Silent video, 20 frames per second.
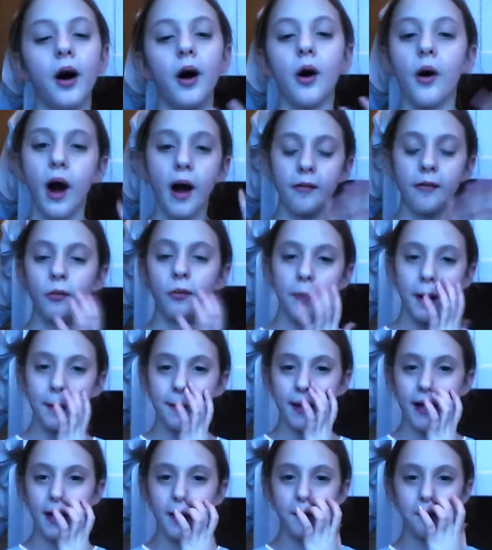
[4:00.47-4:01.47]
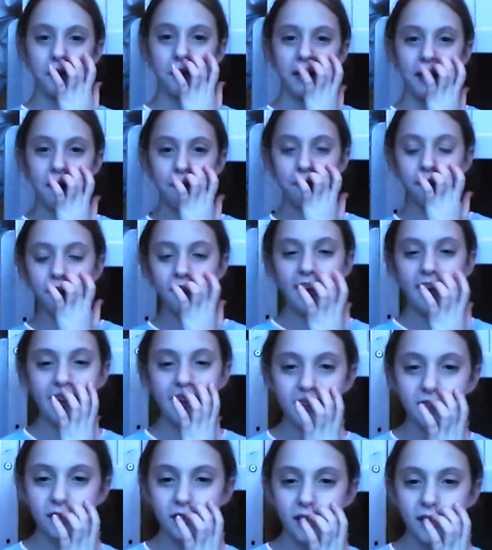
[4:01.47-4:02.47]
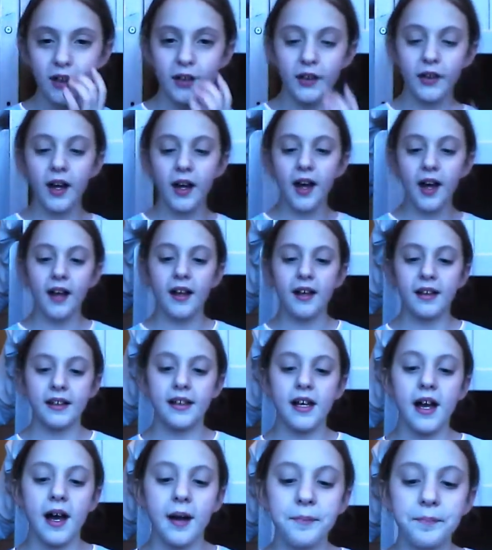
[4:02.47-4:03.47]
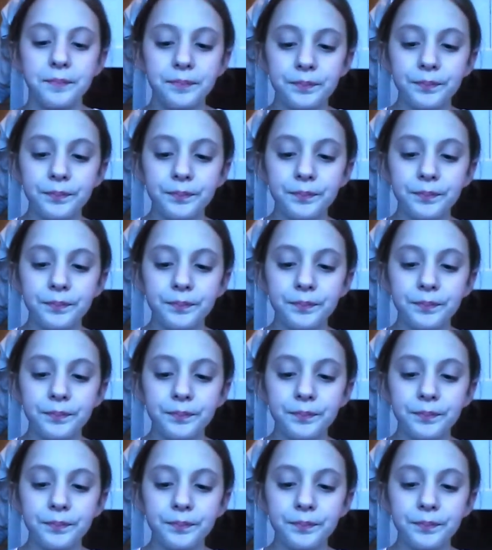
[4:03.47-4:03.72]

I'll have all my makeup on and everything, so yeah.